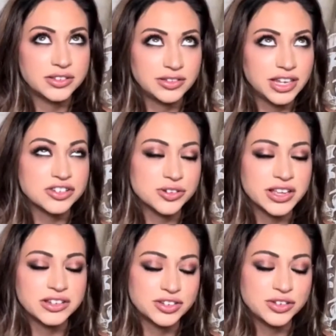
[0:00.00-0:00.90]

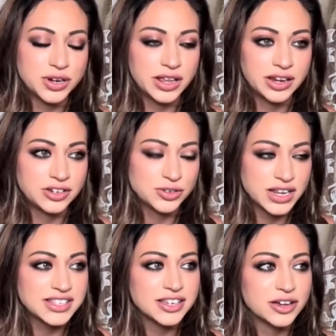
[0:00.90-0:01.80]
yesterday and two
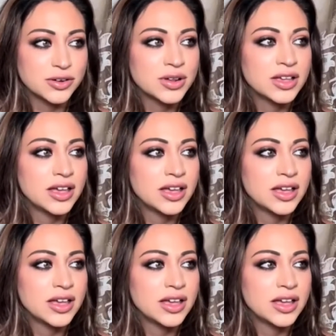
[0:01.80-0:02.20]
days ago,